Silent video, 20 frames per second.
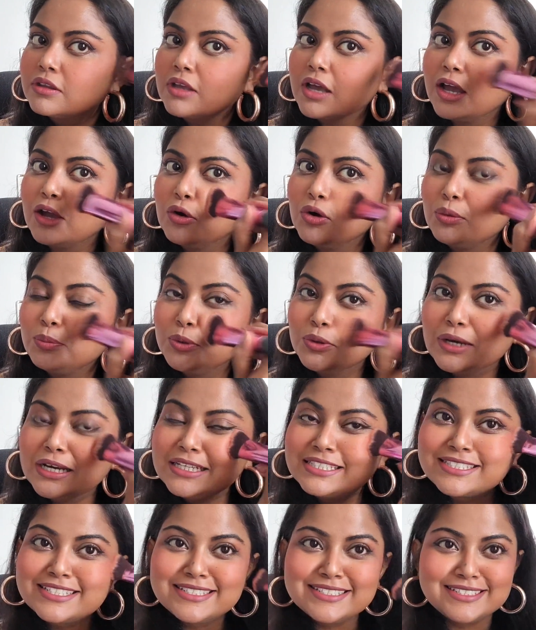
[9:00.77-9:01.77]
I hope you
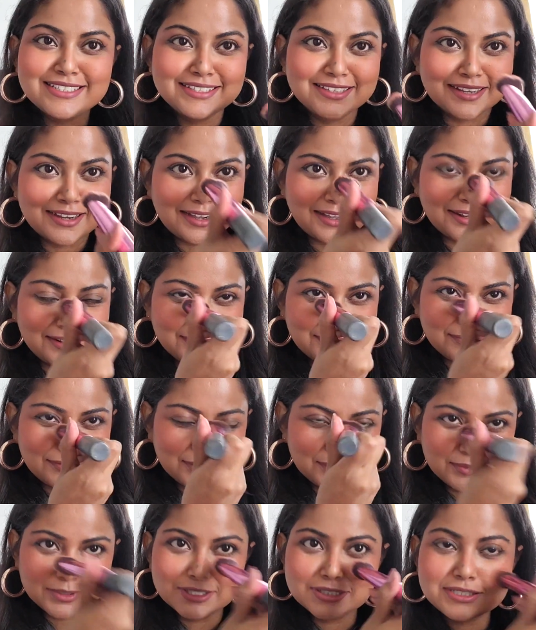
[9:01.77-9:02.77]
guys can see the color
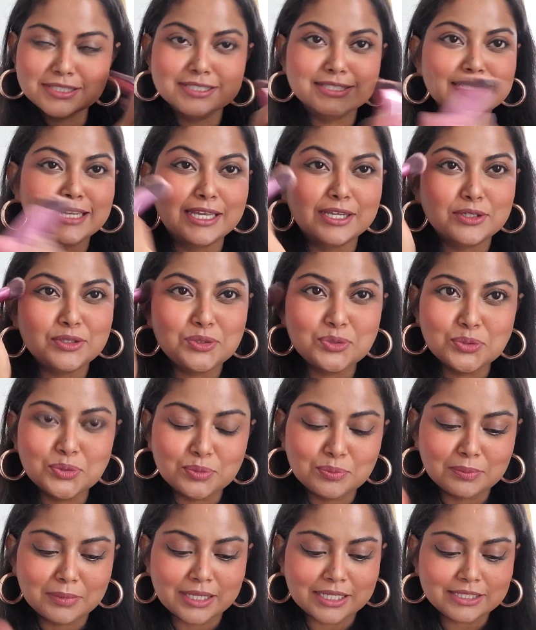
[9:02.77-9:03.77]
from this. It's like too
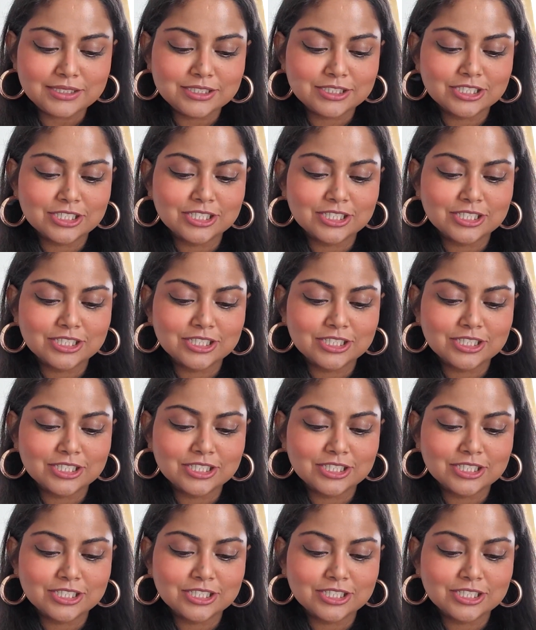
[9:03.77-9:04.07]
much.